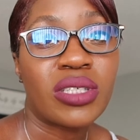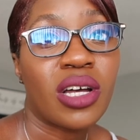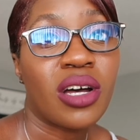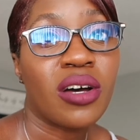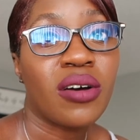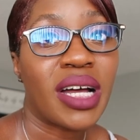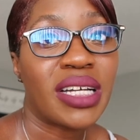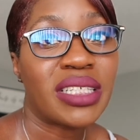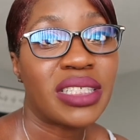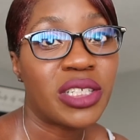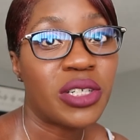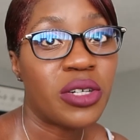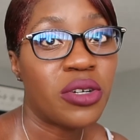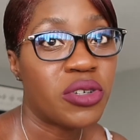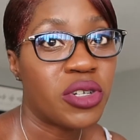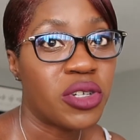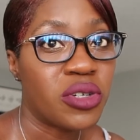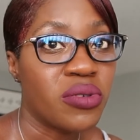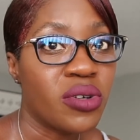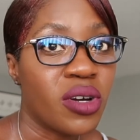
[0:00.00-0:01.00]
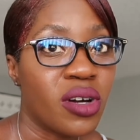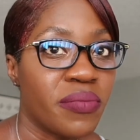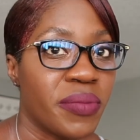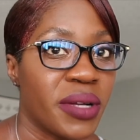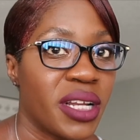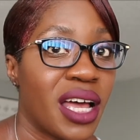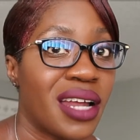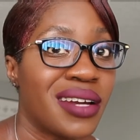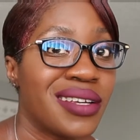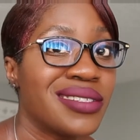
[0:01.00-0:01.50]
So I still do go to
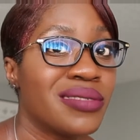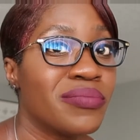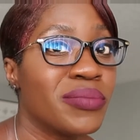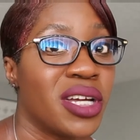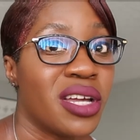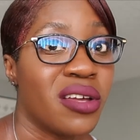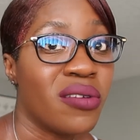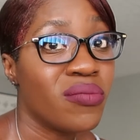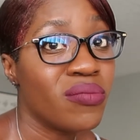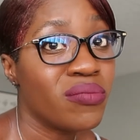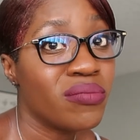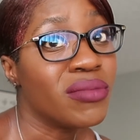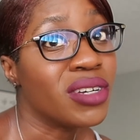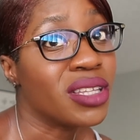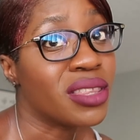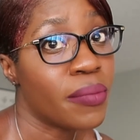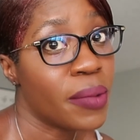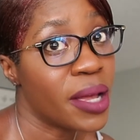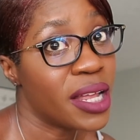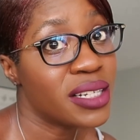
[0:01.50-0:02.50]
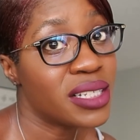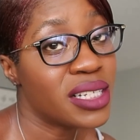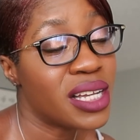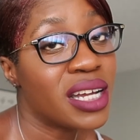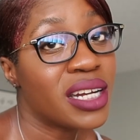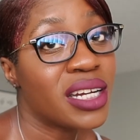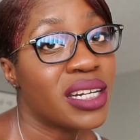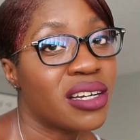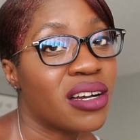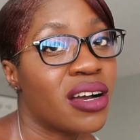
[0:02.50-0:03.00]
Pilates, but with the
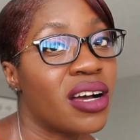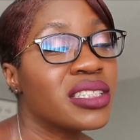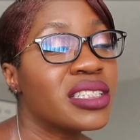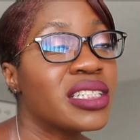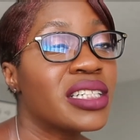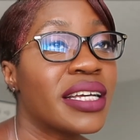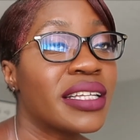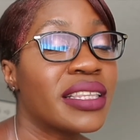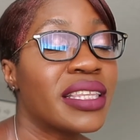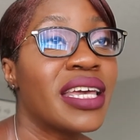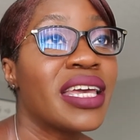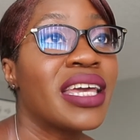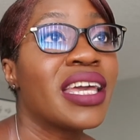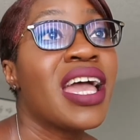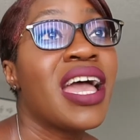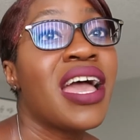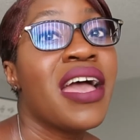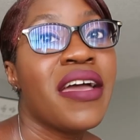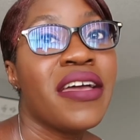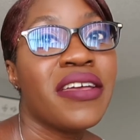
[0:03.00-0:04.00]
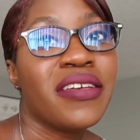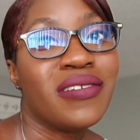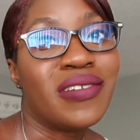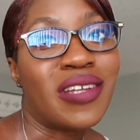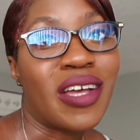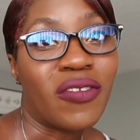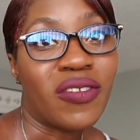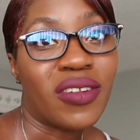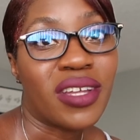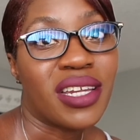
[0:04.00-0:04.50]
Peloton and the cost of that thing, you
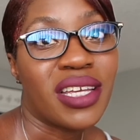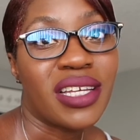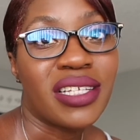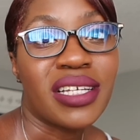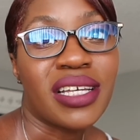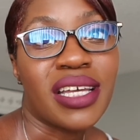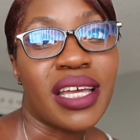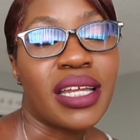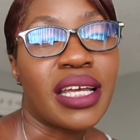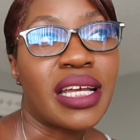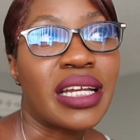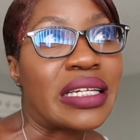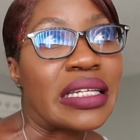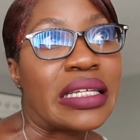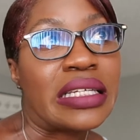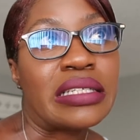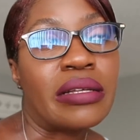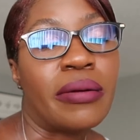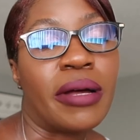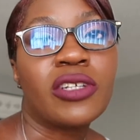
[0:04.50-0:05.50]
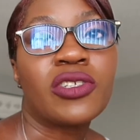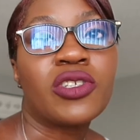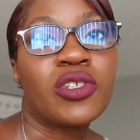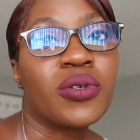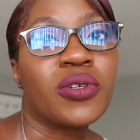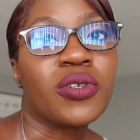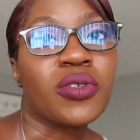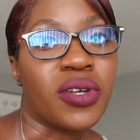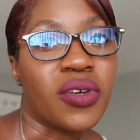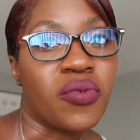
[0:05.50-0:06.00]
definitely need to get at least about
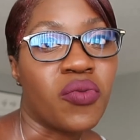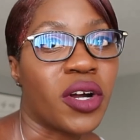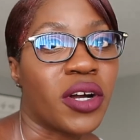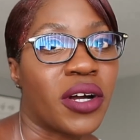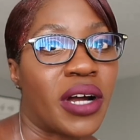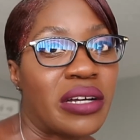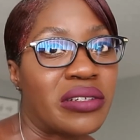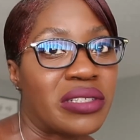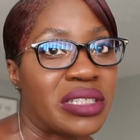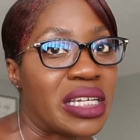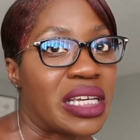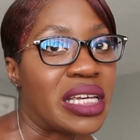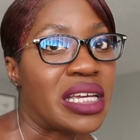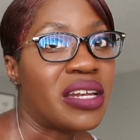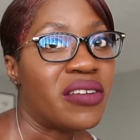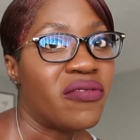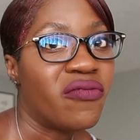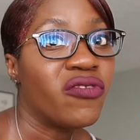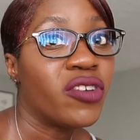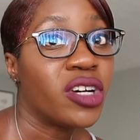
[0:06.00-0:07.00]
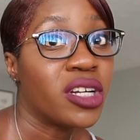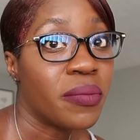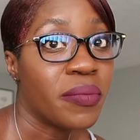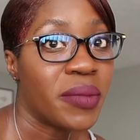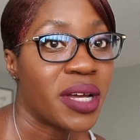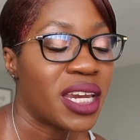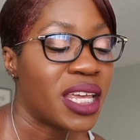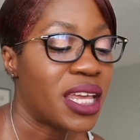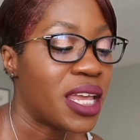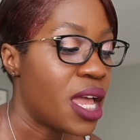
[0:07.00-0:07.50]
two or three workouts in for the
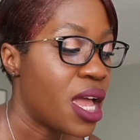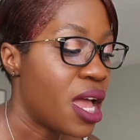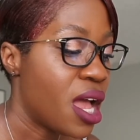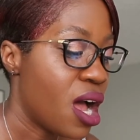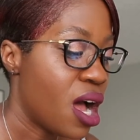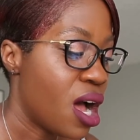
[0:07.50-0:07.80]
money.